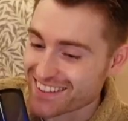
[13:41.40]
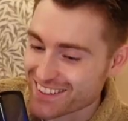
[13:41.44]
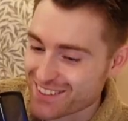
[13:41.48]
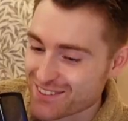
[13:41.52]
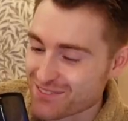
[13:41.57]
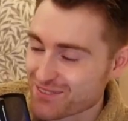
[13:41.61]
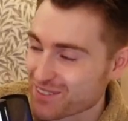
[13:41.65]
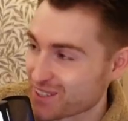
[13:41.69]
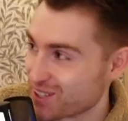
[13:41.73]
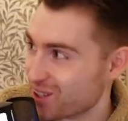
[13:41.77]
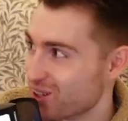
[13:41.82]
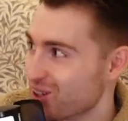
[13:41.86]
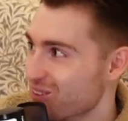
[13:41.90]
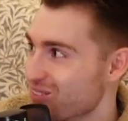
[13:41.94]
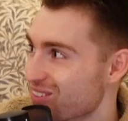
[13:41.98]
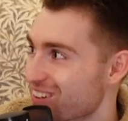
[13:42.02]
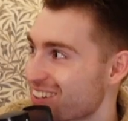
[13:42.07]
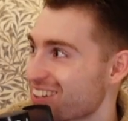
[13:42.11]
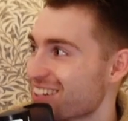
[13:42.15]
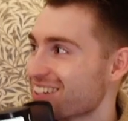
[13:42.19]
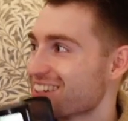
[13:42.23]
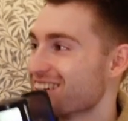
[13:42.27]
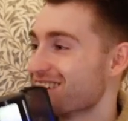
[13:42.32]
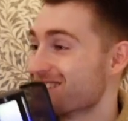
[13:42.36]
this film
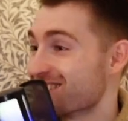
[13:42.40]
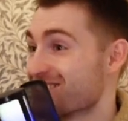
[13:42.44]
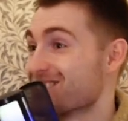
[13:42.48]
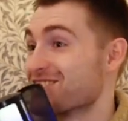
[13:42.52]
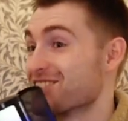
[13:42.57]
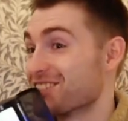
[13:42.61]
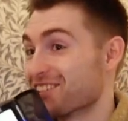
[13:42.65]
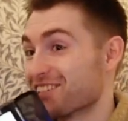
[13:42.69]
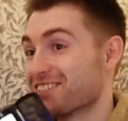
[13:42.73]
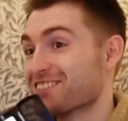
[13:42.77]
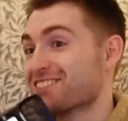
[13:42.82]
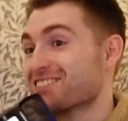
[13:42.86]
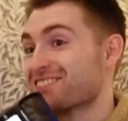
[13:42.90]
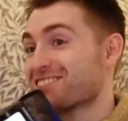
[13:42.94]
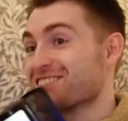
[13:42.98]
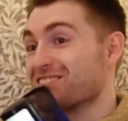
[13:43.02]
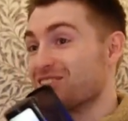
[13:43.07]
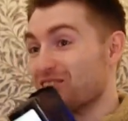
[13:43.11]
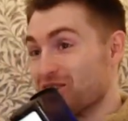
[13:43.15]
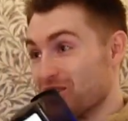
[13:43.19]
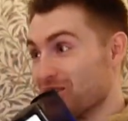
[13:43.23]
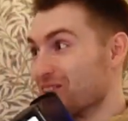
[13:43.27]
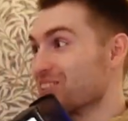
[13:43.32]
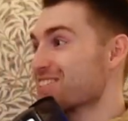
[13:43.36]
is just
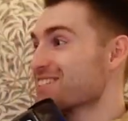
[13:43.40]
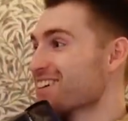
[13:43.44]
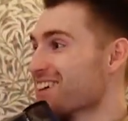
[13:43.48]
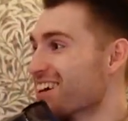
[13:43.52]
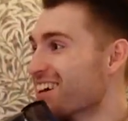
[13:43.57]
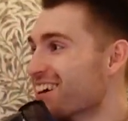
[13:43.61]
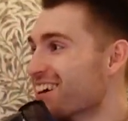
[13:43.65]
good.